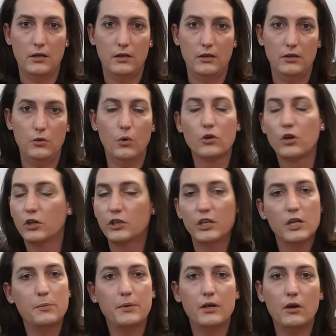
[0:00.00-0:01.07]
You are not
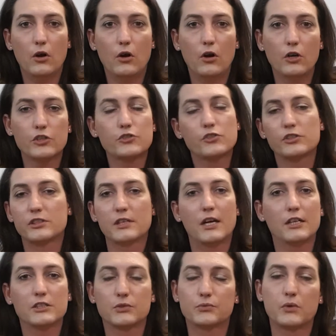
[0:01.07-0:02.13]
going to be
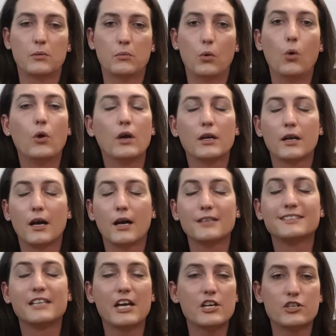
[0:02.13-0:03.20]
ostracized from
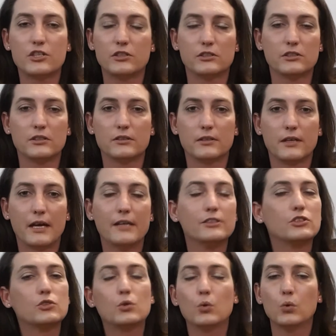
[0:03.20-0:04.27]
organizations and
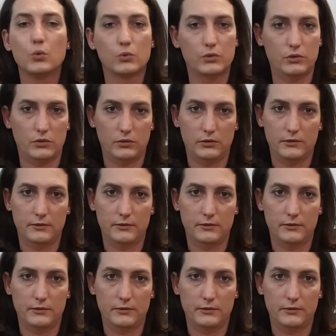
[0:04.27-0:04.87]
schools.